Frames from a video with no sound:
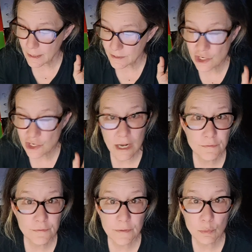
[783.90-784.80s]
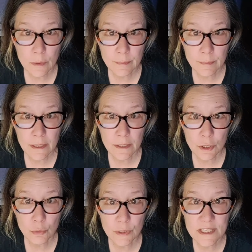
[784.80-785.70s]
child-free woman
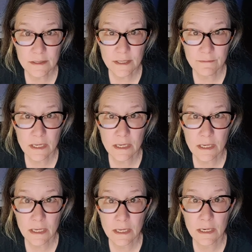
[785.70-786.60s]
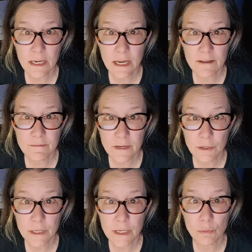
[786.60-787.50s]
who is living in a
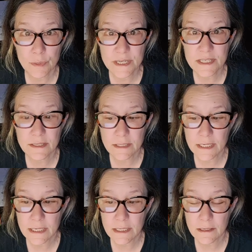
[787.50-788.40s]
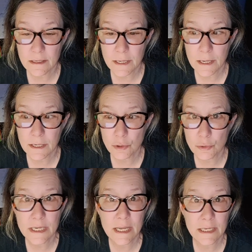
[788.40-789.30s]
very recently
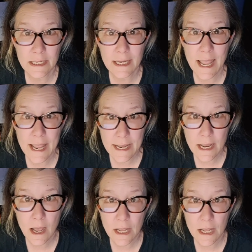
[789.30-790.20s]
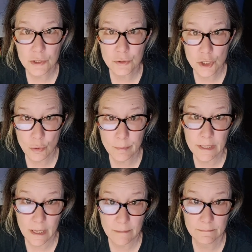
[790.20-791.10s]
created AI
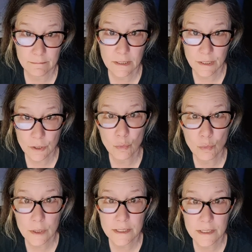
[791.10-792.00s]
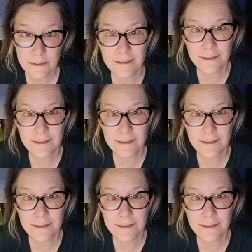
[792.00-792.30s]
utopia in New Orleans.